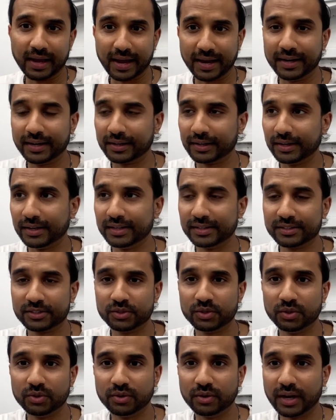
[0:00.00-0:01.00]
adding
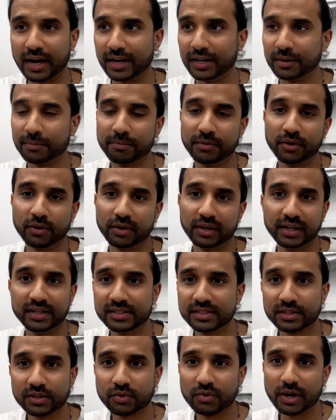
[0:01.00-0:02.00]
me on
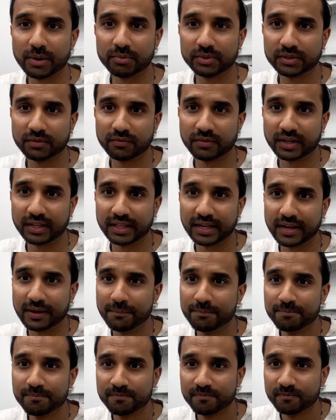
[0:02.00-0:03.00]
Instagram or something like that.
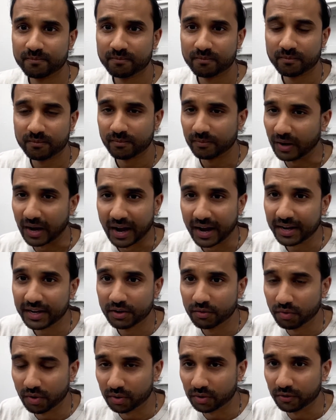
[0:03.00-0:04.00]

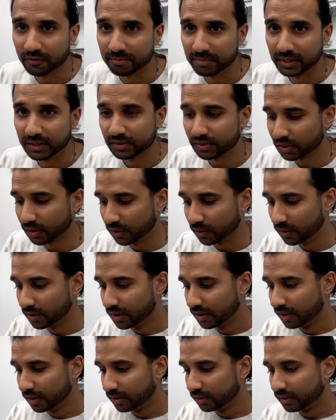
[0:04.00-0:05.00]
Highly wrong of me. So
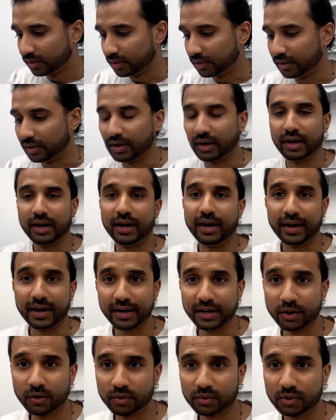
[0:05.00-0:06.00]

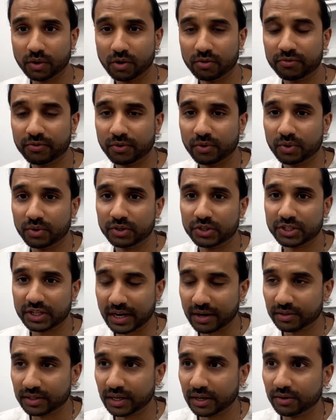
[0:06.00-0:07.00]
I don't go for
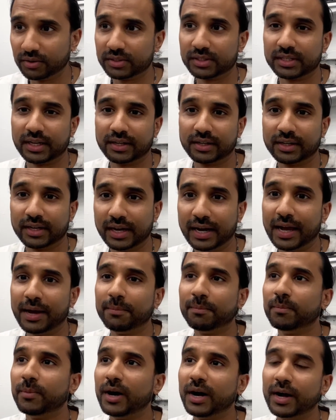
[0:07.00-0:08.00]
shout outs and
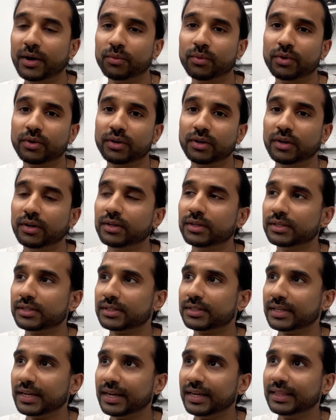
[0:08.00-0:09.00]
collab, but I would
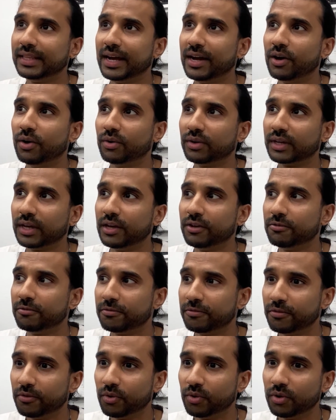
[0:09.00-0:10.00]
say that, okay,
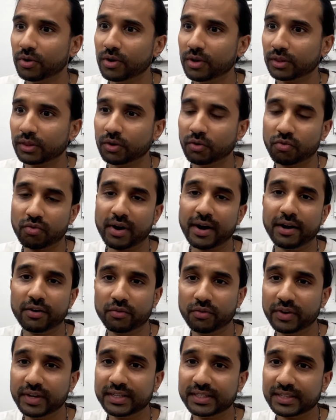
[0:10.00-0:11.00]
for the right
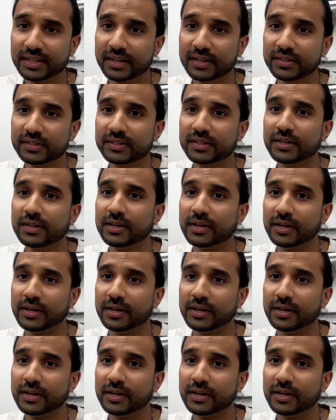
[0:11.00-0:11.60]
reasons,